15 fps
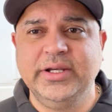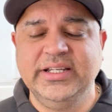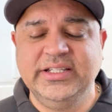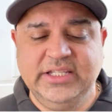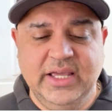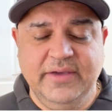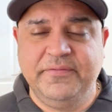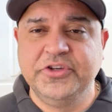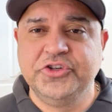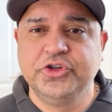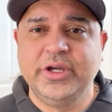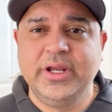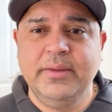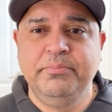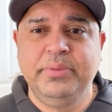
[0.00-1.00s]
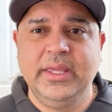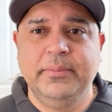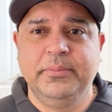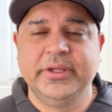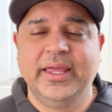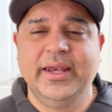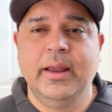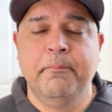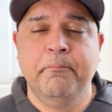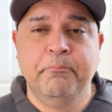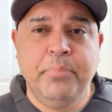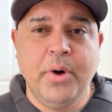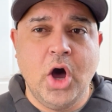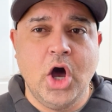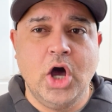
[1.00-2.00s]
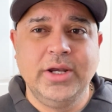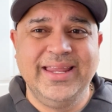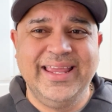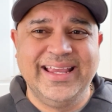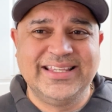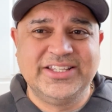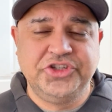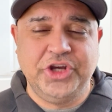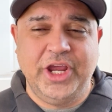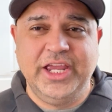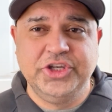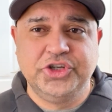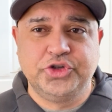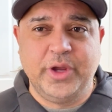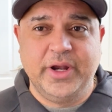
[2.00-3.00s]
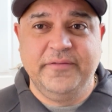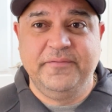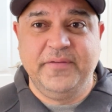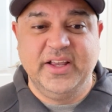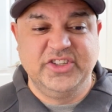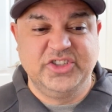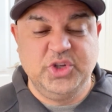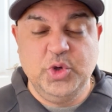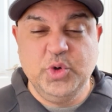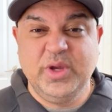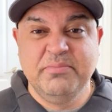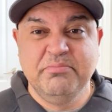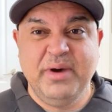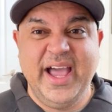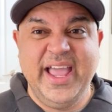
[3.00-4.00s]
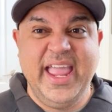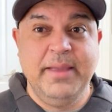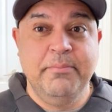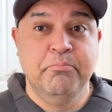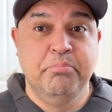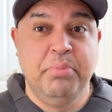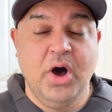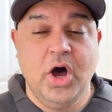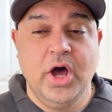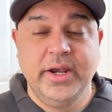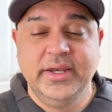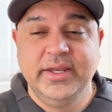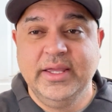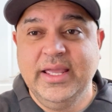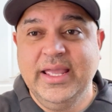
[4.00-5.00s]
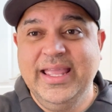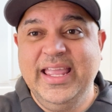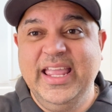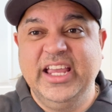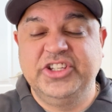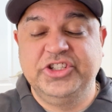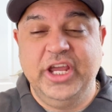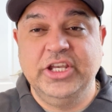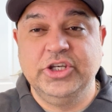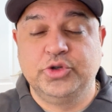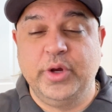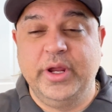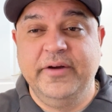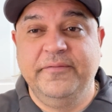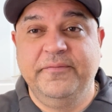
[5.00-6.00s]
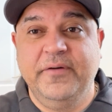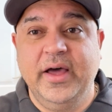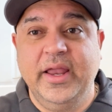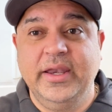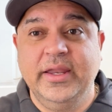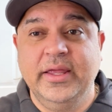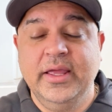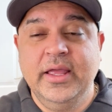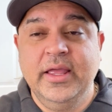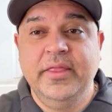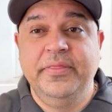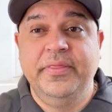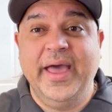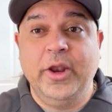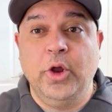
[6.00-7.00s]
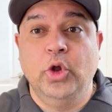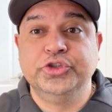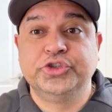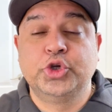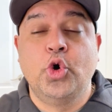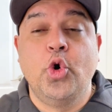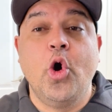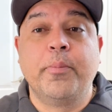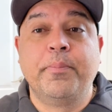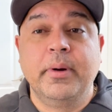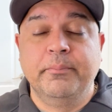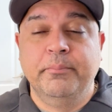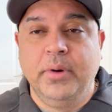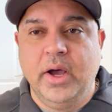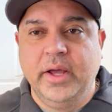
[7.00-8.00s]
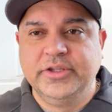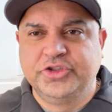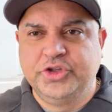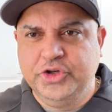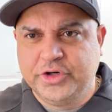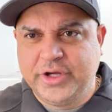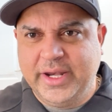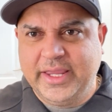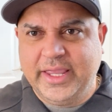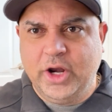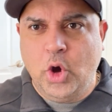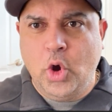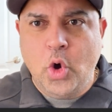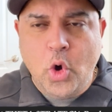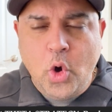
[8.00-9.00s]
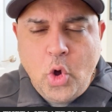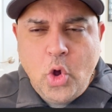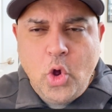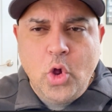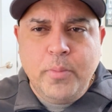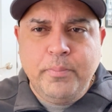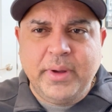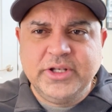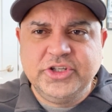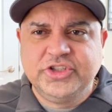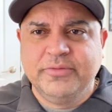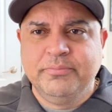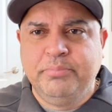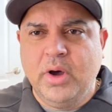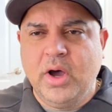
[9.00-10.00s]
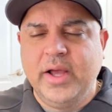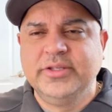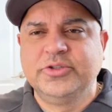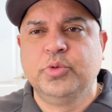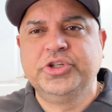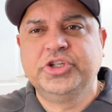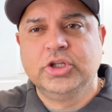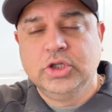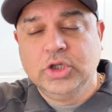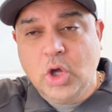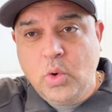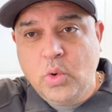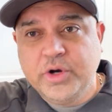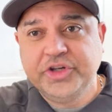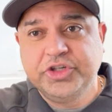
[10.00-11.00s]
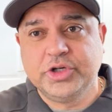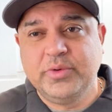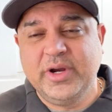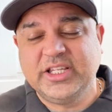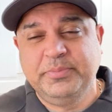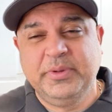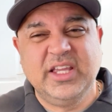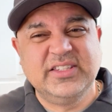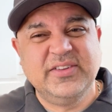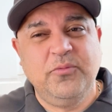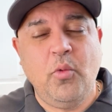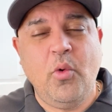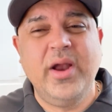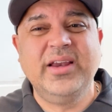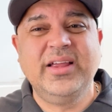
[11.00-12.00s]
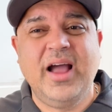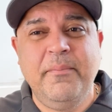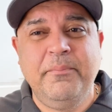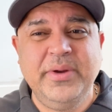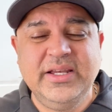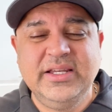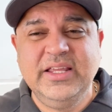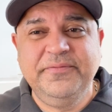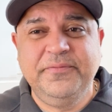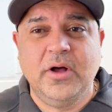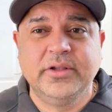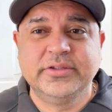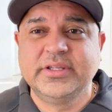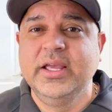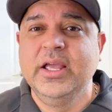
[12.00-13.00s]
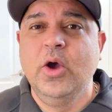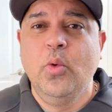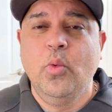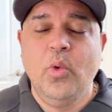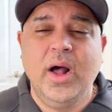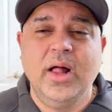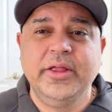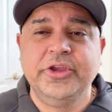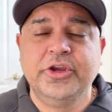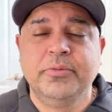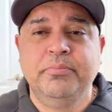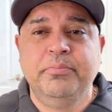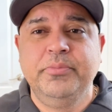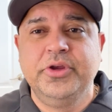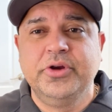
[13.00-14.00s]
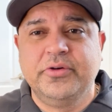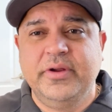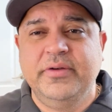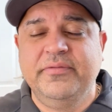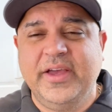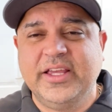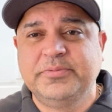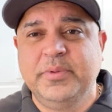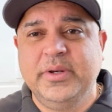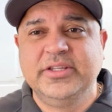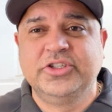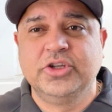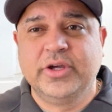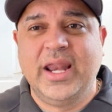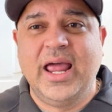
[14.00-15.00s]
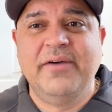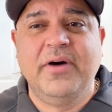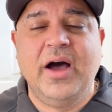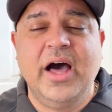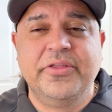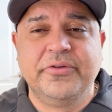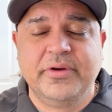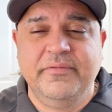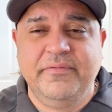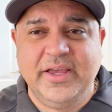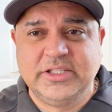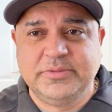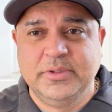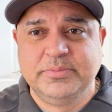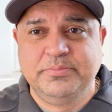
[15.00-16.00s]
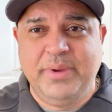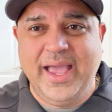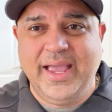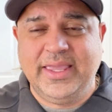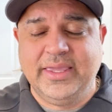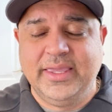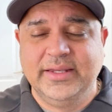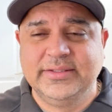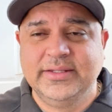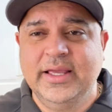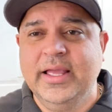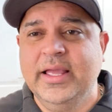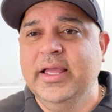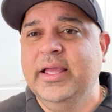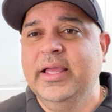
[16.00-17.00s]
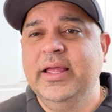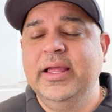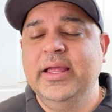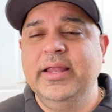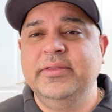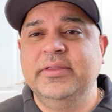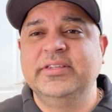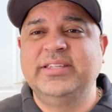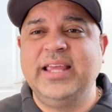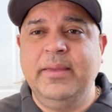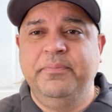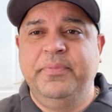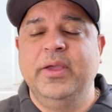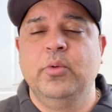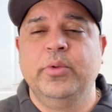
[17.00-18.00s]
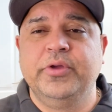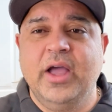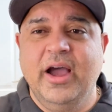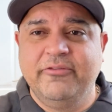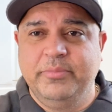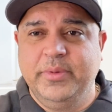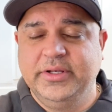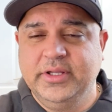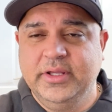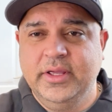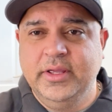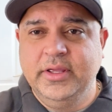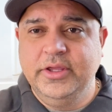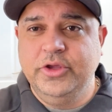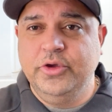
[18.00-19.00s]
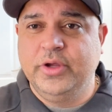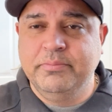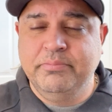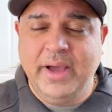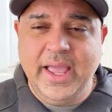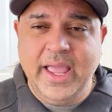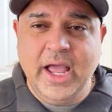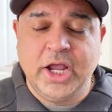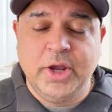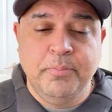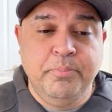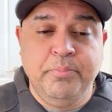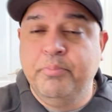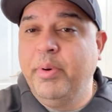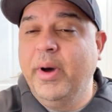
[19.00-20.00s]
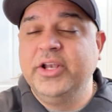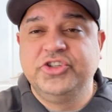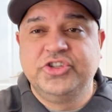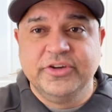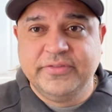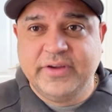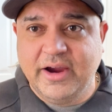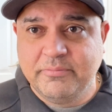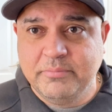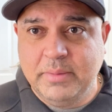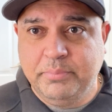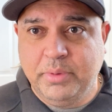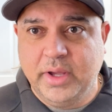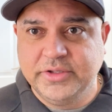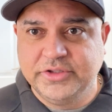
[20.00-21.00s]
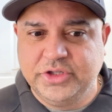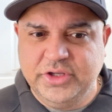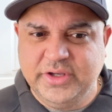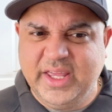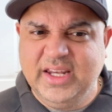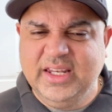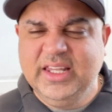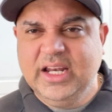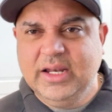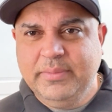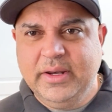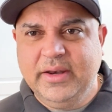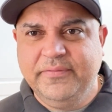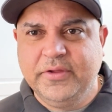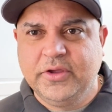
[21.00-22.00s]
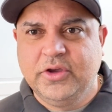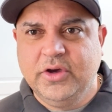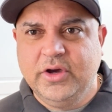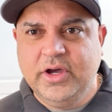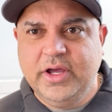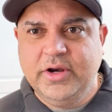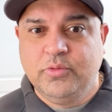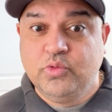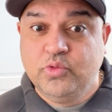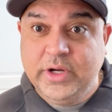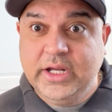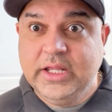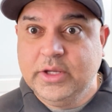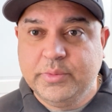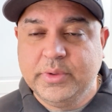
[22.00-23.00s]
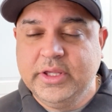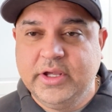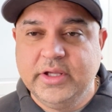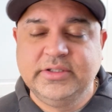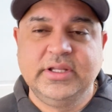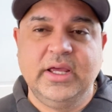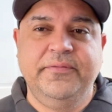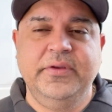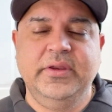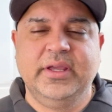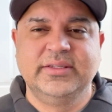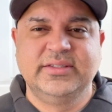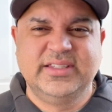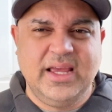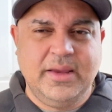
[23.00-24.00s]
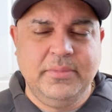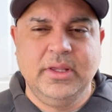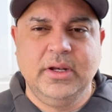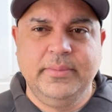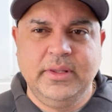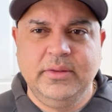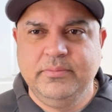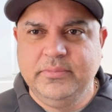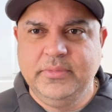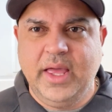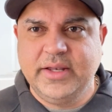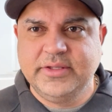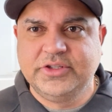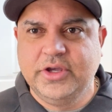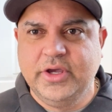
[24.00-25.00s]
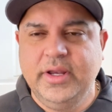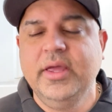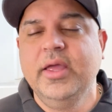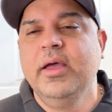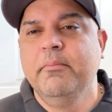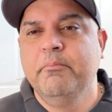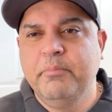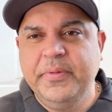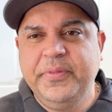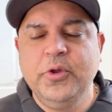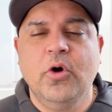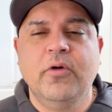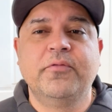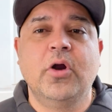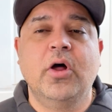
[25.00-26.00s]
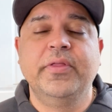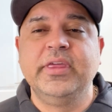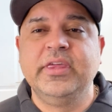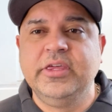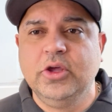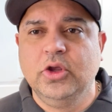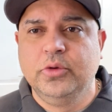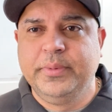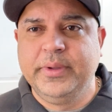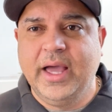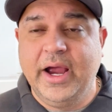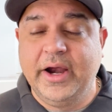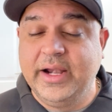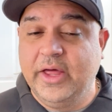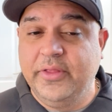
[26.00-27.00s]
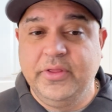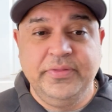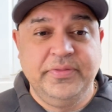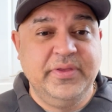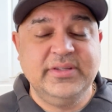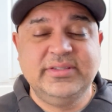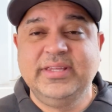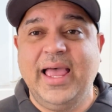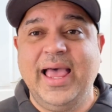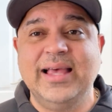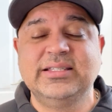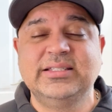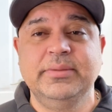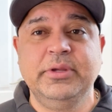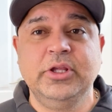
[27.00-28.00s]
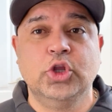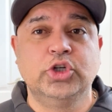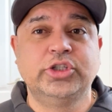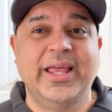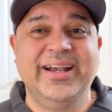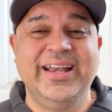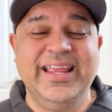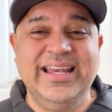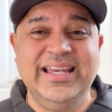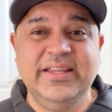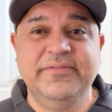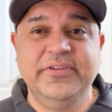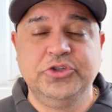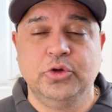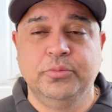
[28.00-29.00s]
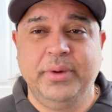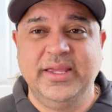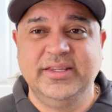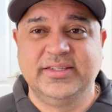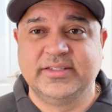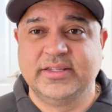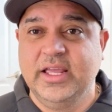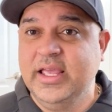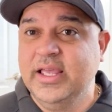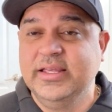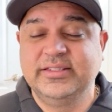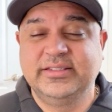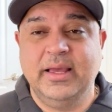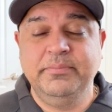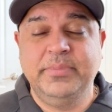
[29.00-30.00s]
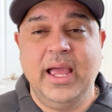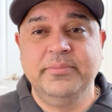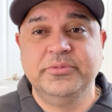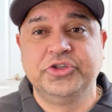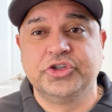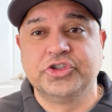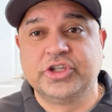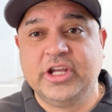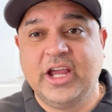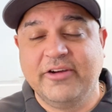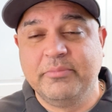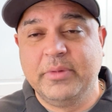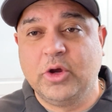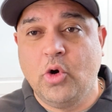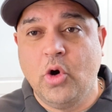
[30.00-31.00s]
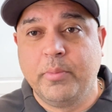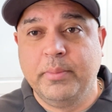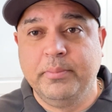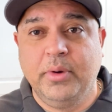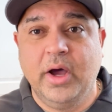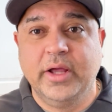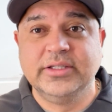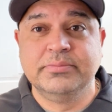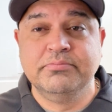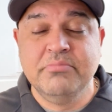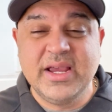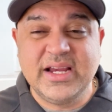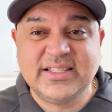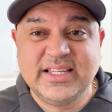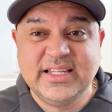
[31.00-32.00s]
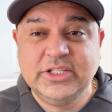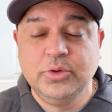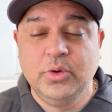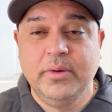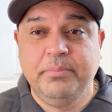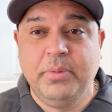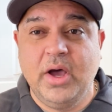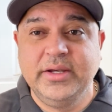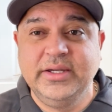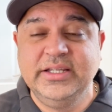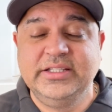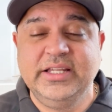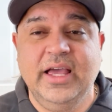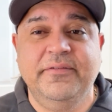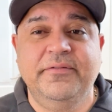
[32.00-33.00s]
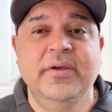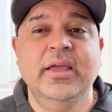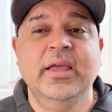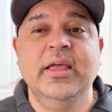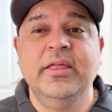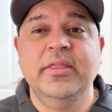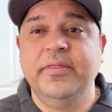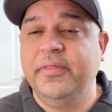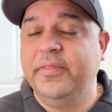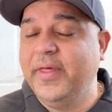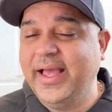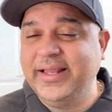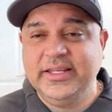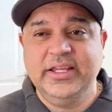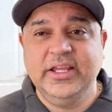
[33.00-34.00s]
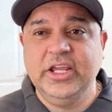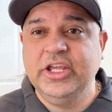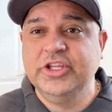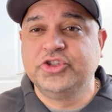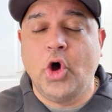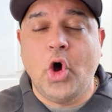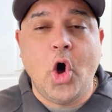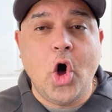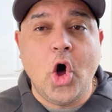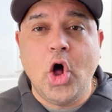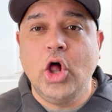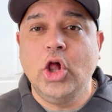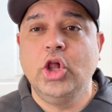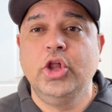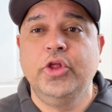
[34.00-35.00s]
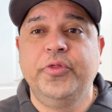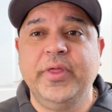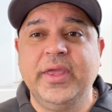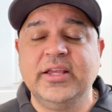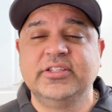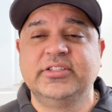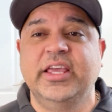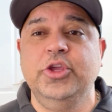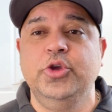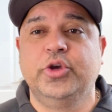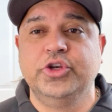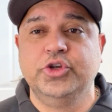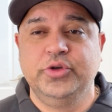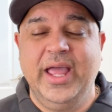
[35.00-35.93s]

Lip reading: ETF is you're going to be able to get a bond exchange traded fund. So you can buy a bond exchange traded fund that holds corporate bonds. So you're going to get a whole bunch of bonds, which lowers your risk, because if one company defaults, well, your investment is still going to have other investments backing it. The same thing with government. You can buy a bunch of government bonds. So you get a little bit of the good, really, really good stuff, and you get some a little bit not as good, but the yield will be higher. Now, this has to be looked at on an individual basis. Sometimes there's government corporate bonds mixed into a bond ETF. That is all things that you can do.